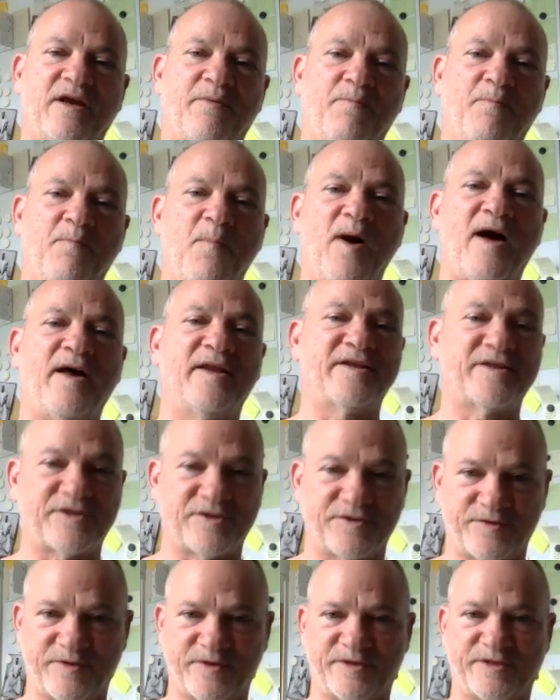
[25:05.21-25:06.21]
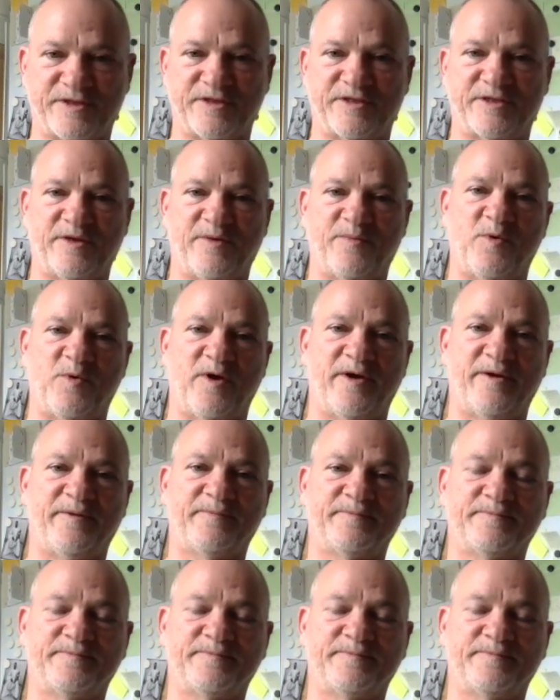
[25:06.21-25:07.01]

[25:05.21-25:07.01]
monitor this in some way.